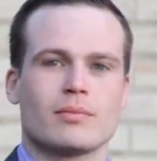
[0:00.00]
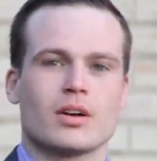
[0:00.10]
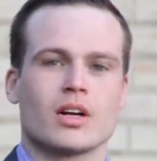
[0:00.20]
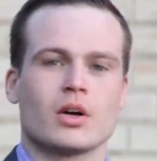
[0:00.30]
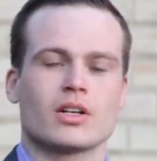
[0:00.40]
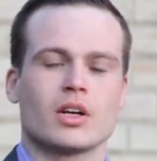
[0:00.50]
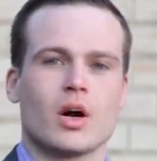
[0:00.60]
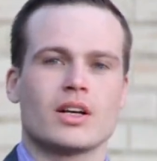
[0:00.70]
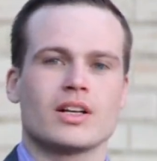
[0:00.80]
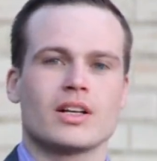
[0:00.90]
Here are some
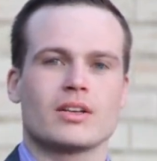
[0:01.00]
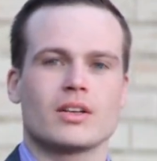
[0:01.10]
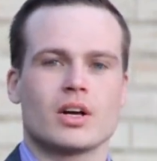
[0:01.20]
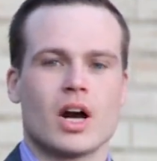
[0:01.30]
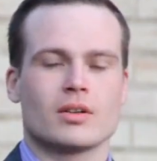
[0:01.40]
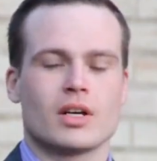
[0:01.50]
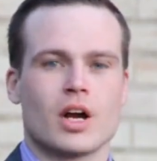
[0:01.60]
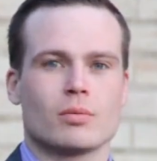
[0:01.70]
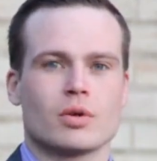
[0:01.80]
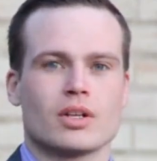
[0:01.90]
ideas on how to
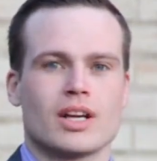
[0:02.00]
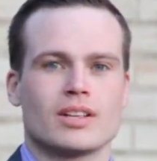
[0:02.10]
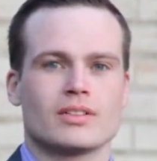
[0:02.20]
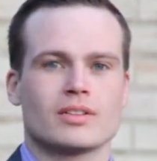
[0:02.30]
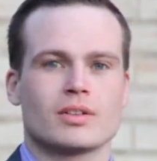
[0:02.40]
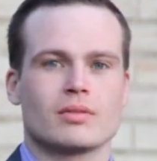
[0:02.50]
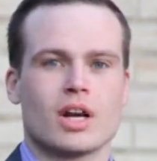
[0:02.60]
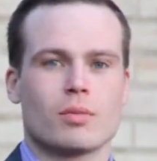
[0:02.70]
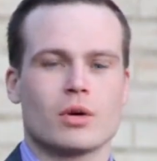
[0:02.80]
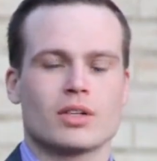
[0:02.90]
help your kids to
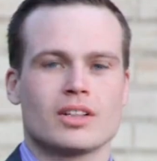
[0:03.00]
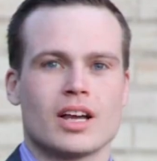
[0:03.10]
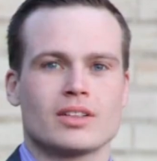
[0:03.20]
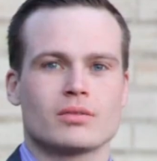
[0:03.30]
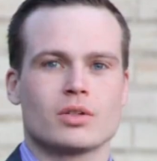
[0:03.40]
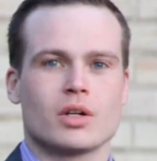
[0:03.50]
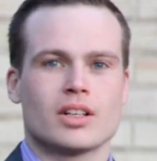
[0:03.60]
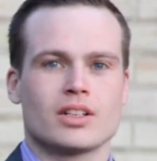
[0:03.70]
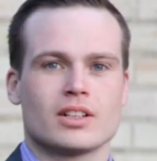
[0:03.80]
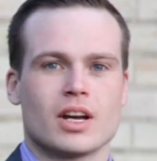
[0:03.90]
develop their sense of
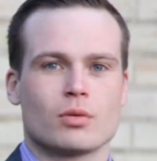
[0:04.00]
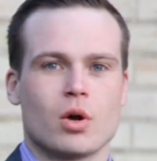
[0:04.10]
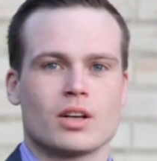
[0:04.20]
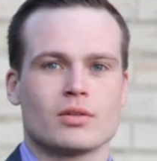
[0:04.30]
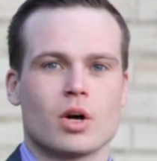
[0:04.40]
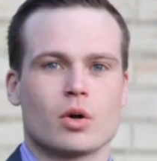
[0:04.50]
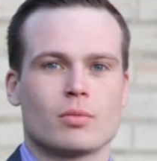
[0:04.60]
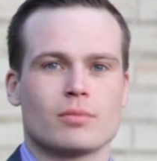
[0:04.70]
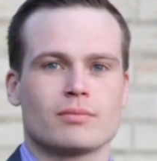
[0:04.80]
direction and way of home.